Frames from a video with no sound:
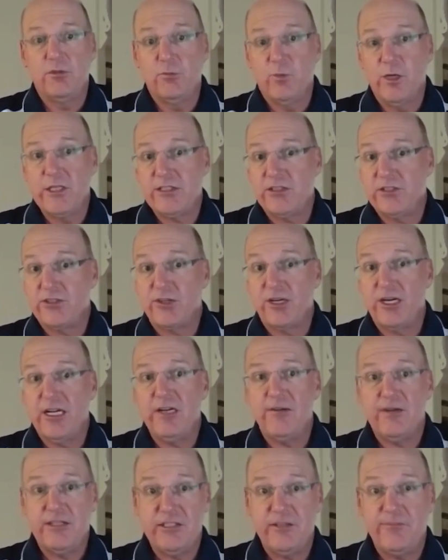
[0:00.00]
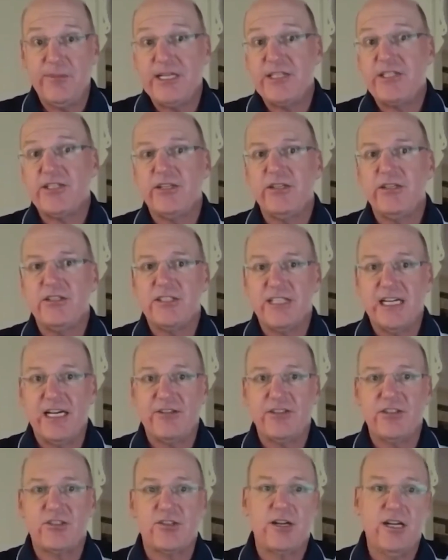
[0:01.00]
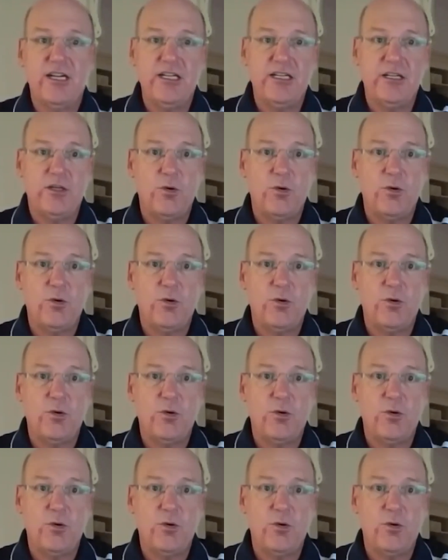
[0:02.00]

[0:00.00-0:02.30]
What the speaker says: West Australia, as you mentioned, South Australia,